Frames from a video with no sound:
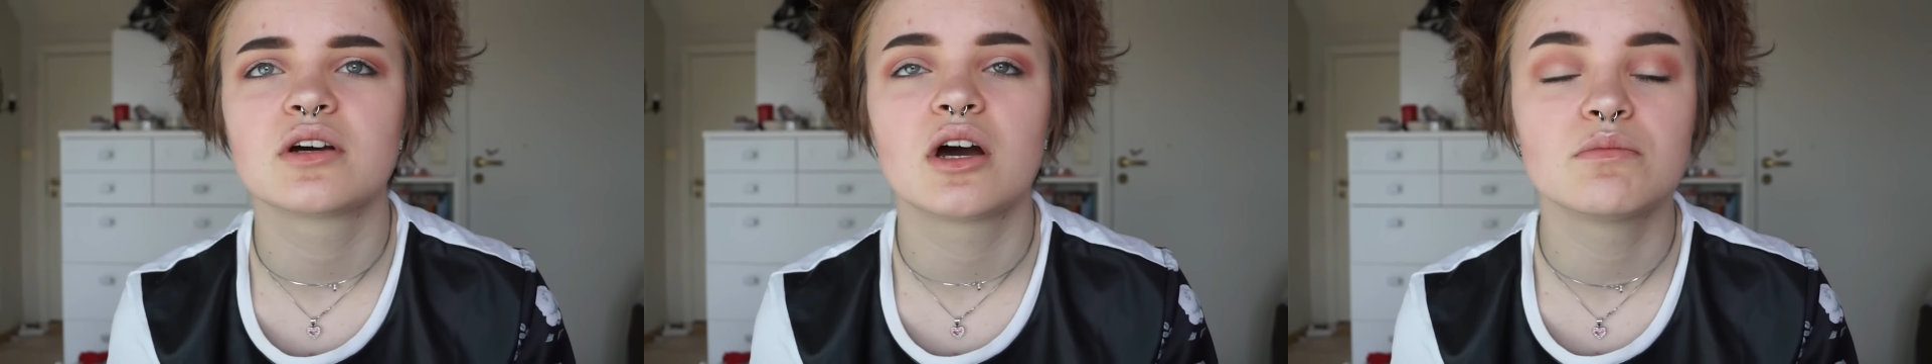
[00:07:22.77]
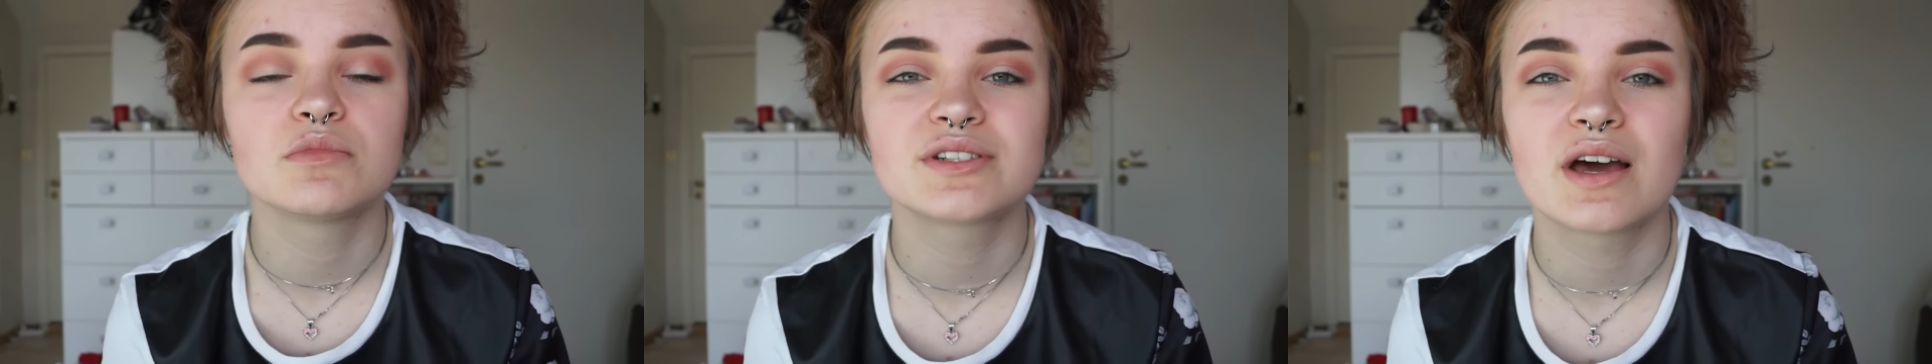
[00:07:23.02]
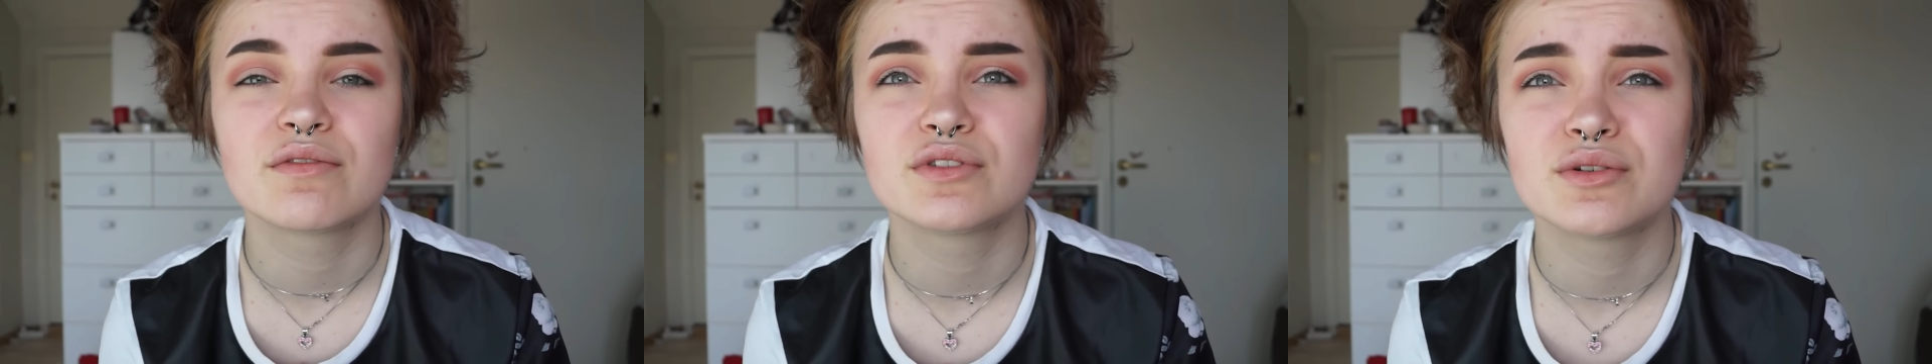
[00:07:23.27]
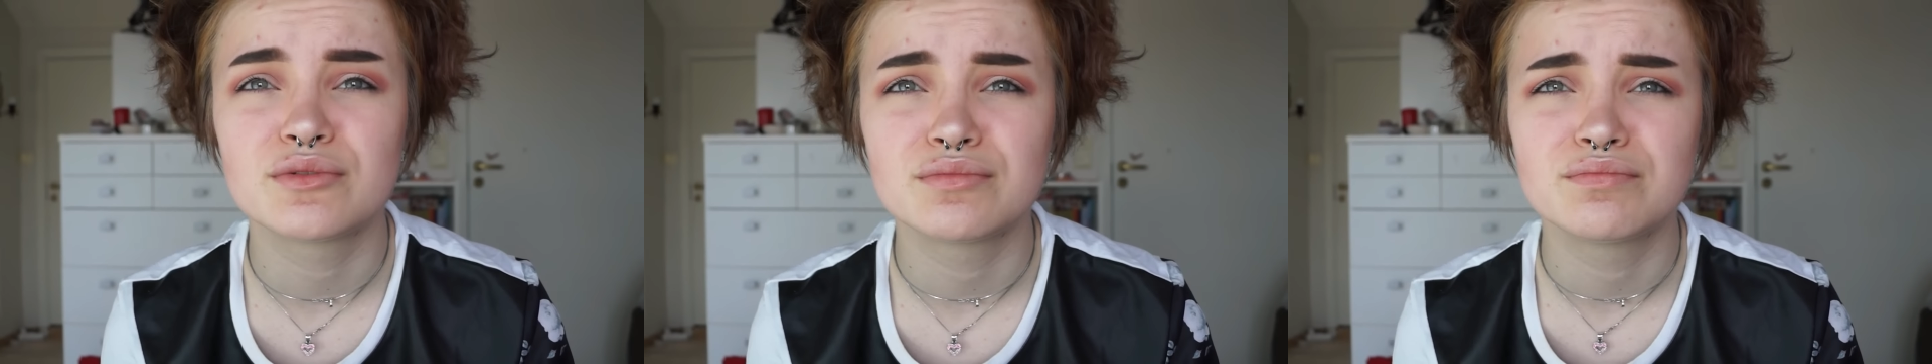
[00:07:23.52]
Comment
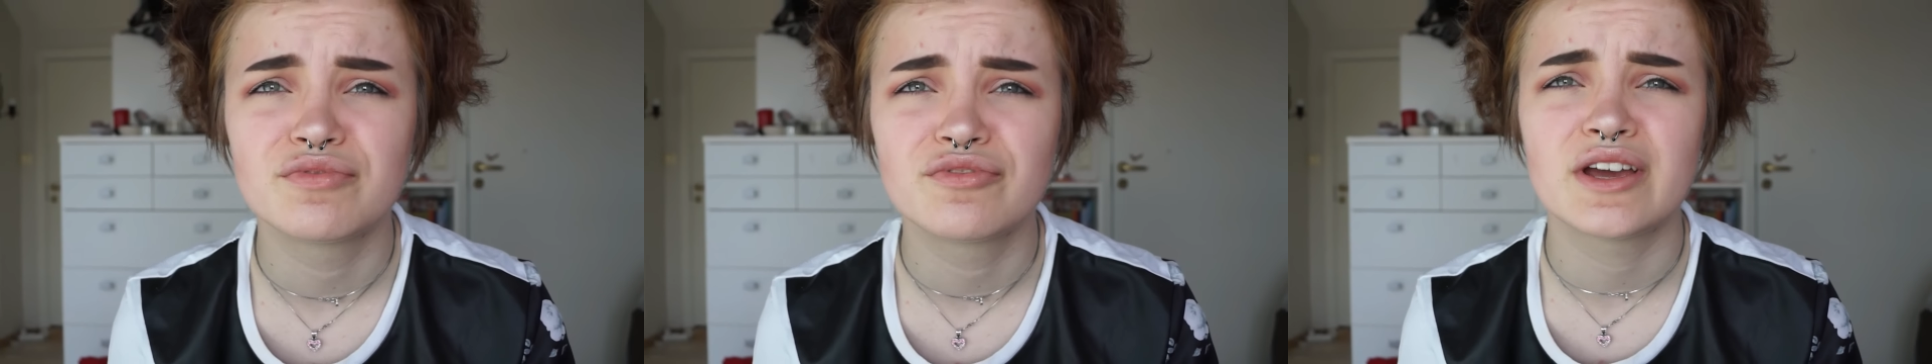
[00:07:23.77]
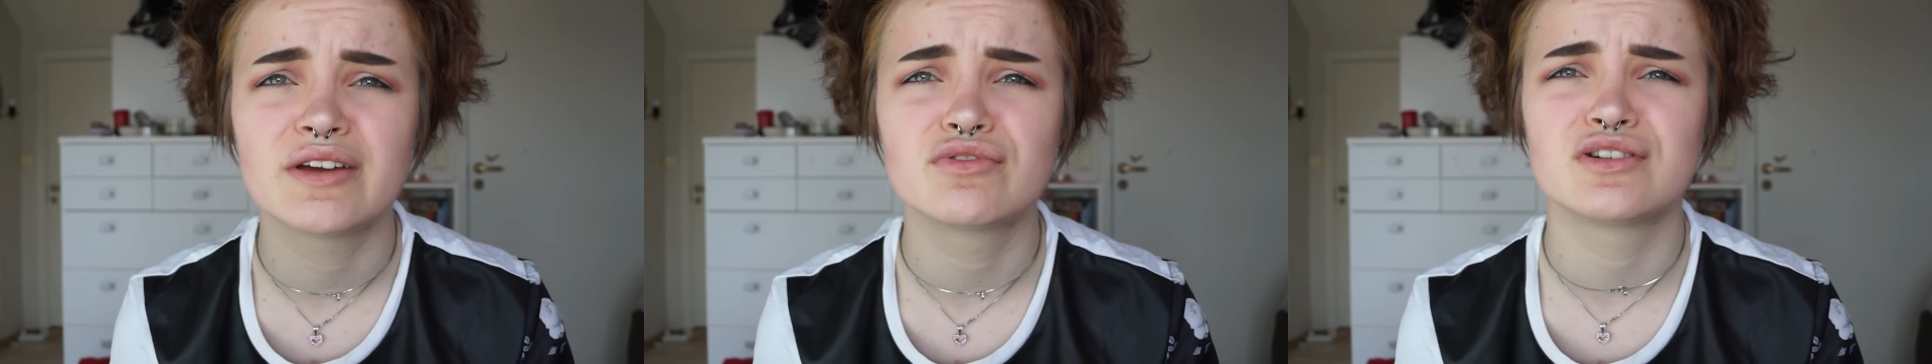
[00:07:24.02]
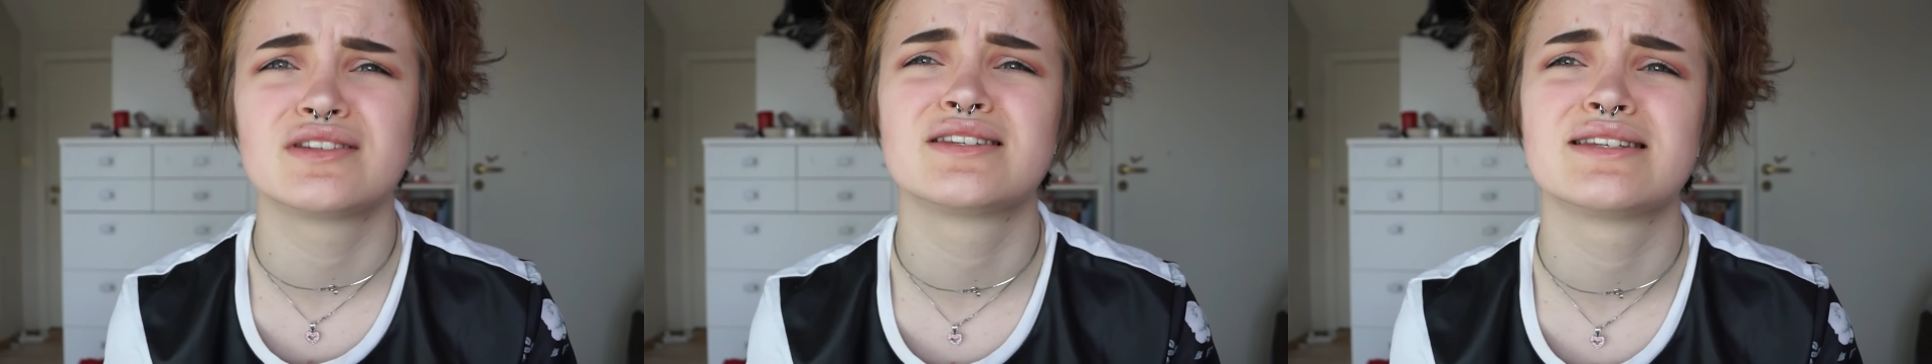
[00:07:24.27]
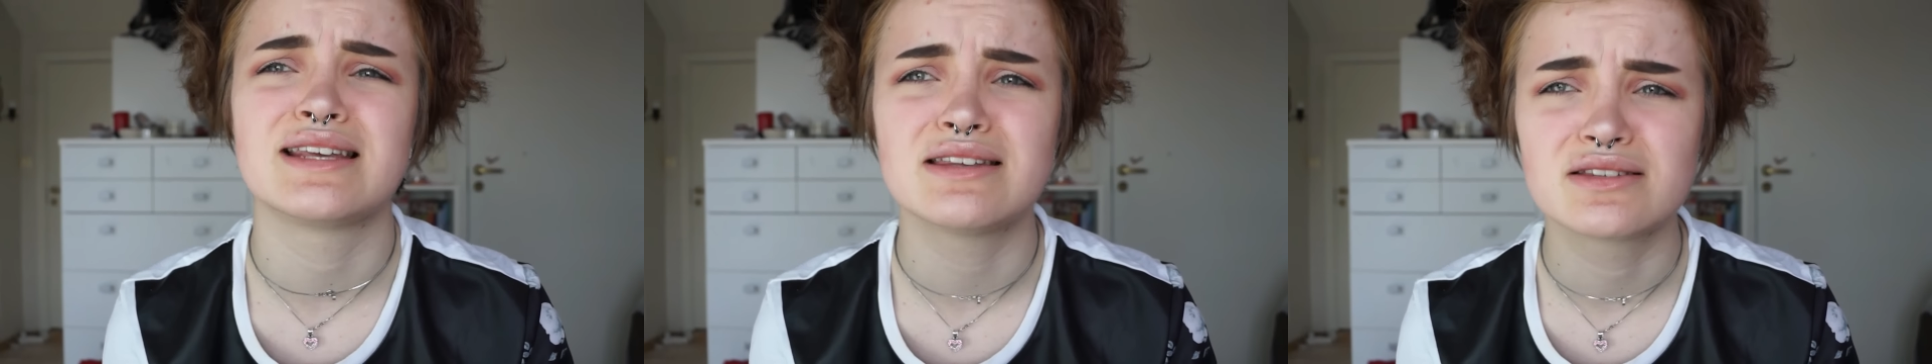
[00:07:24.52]
down your
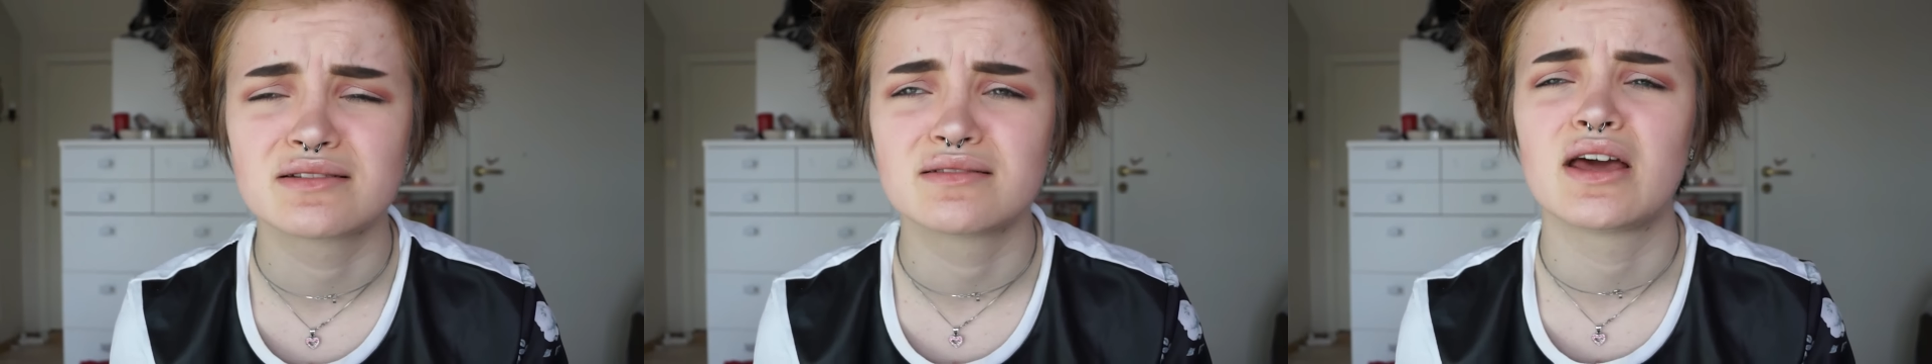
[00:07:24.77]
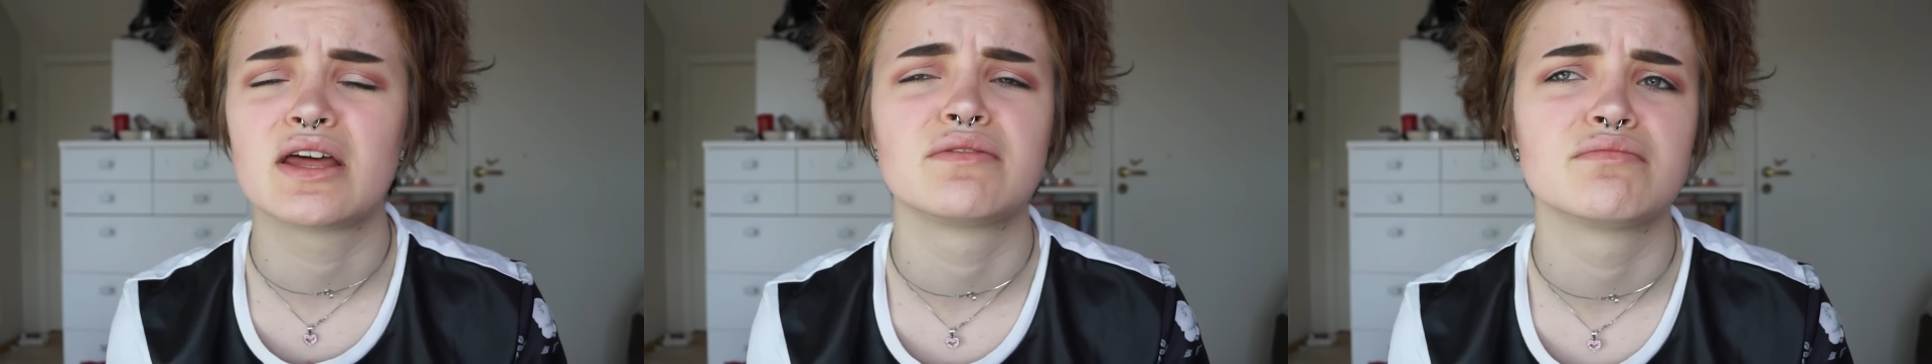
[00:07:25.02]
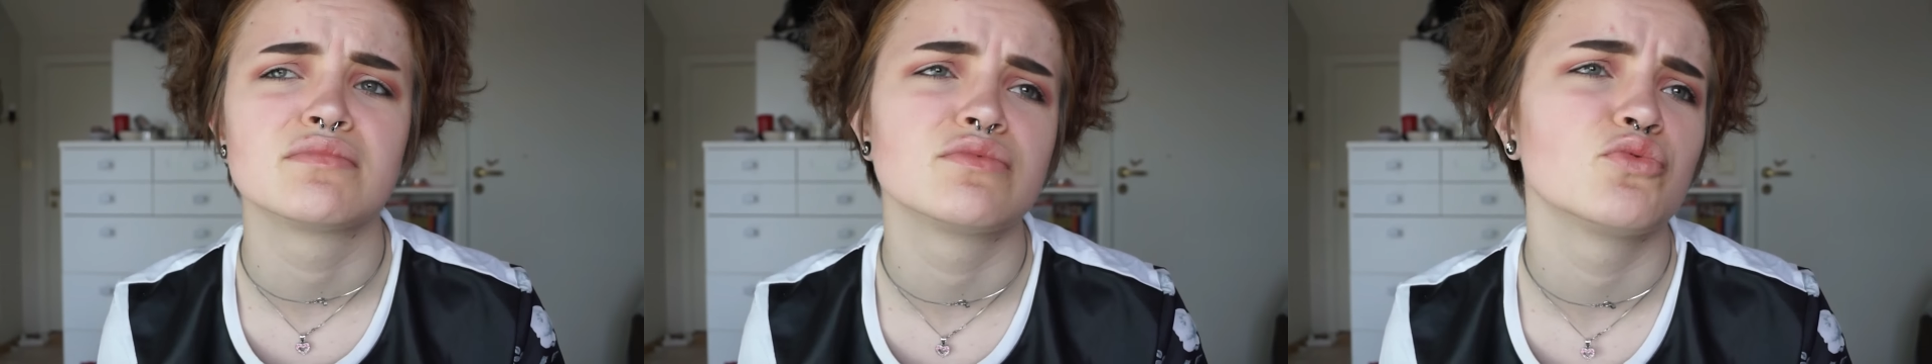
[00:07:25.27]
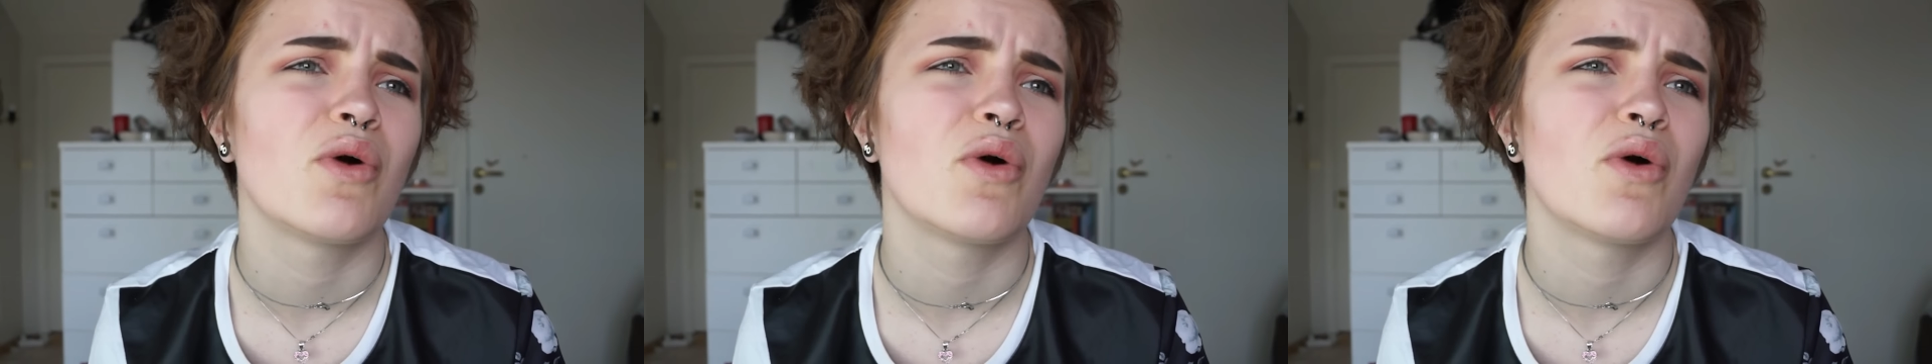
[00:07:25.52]
favorite season and